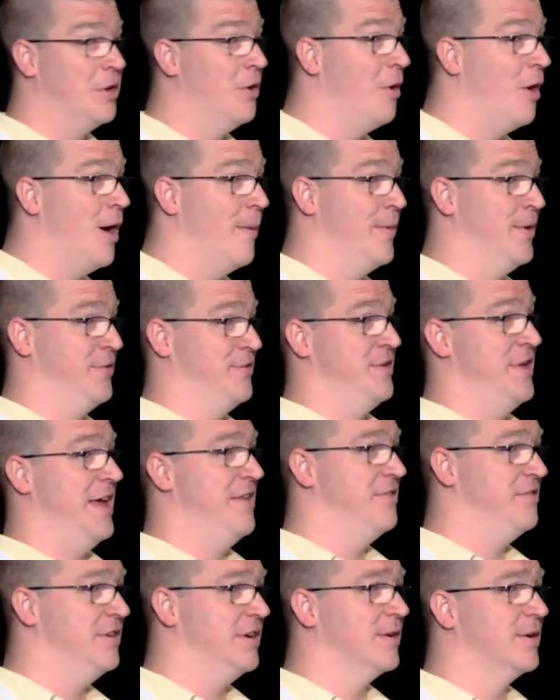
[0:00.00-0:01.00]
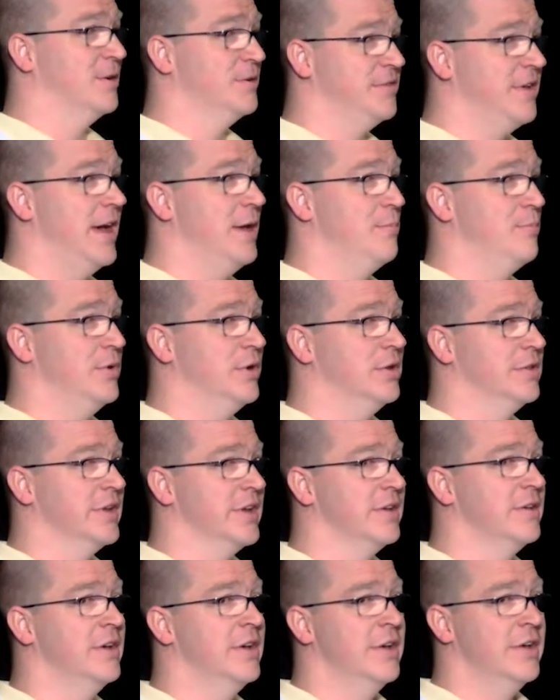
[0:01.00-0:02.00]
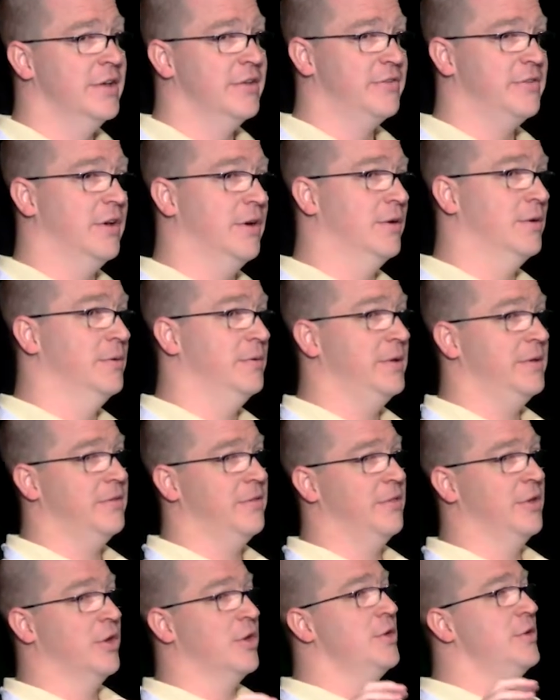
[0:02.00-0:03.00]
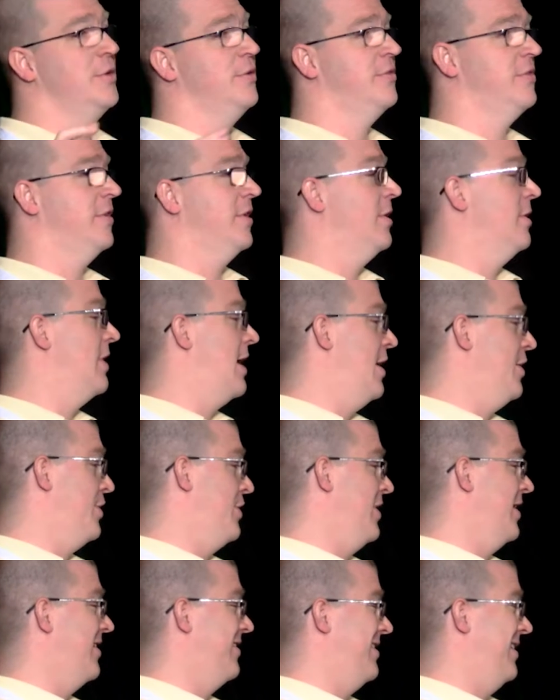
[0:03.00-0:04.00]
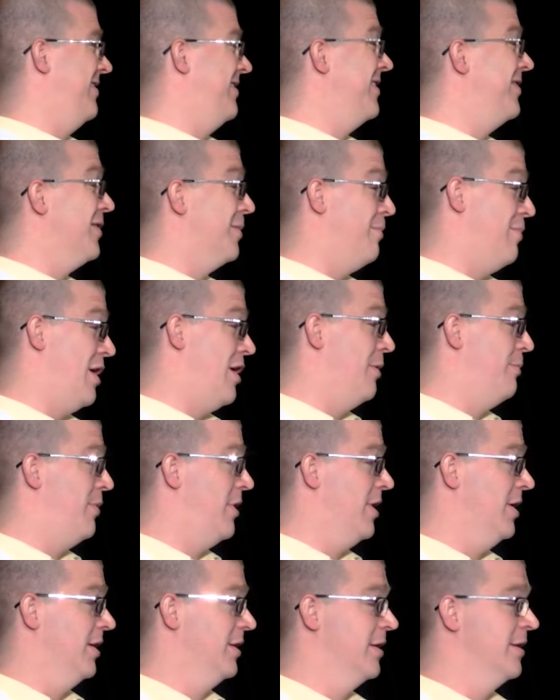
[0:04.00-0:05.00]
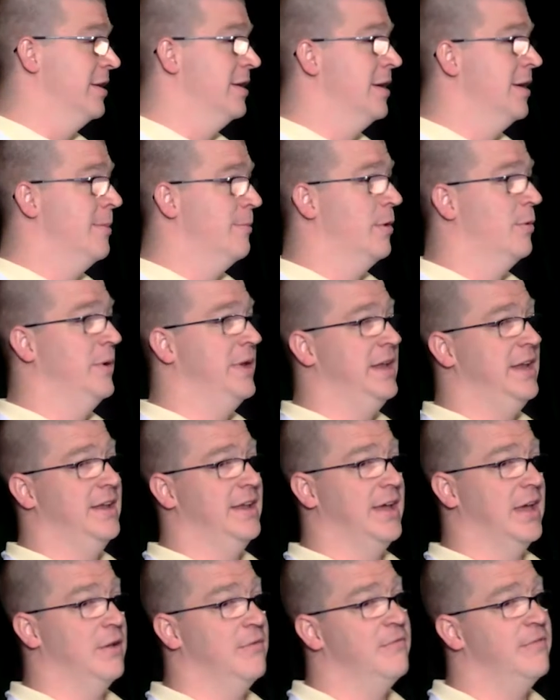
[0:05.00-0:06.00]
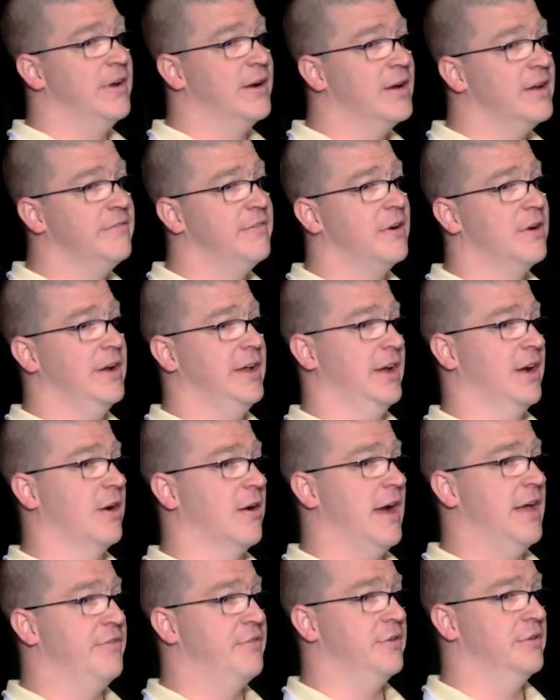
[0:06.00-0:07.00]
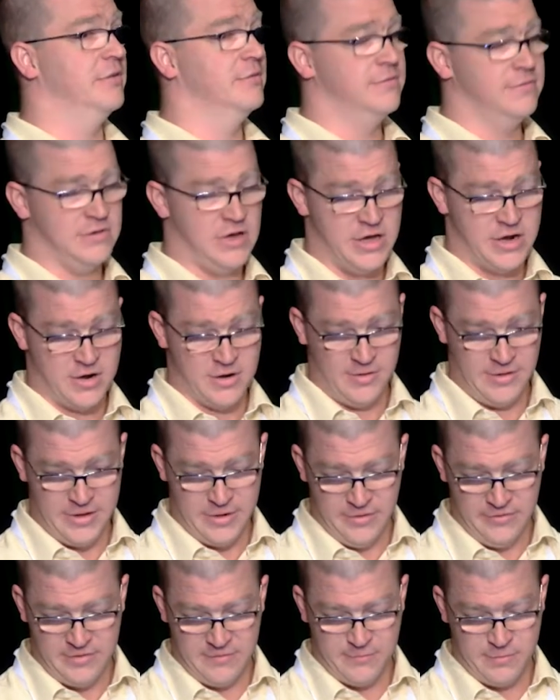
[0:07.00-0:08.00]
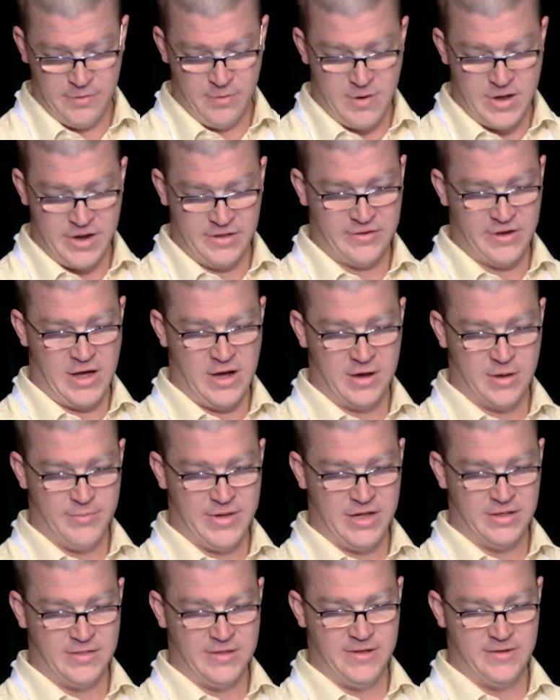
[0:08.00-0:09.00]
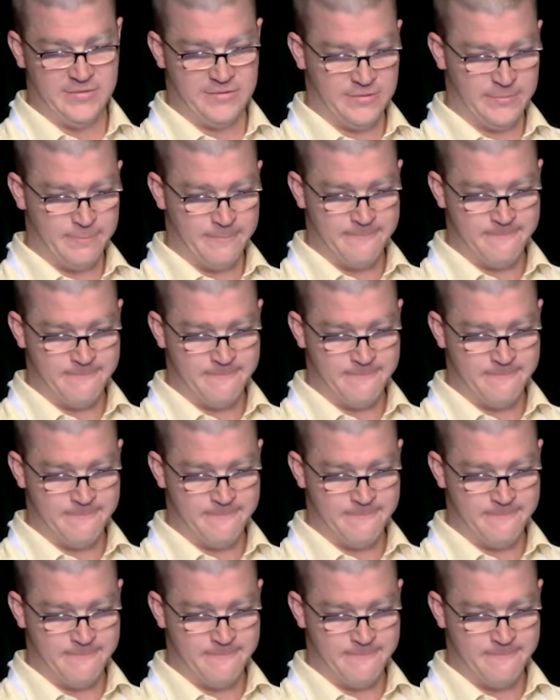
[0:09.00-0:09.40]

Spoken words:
almost net zero type building. So the good news there, I think, is it's in the ballpark, but we need to get very, very aggressive on our loads if we want to talk about this.